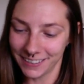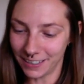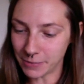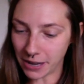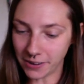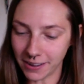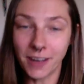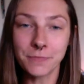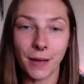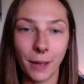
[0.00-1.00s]
about an
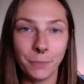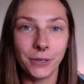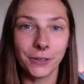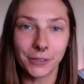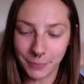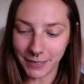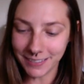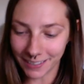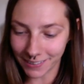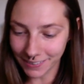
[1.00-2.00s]
unpopular
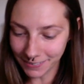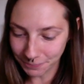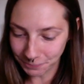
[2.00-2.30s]
opinion,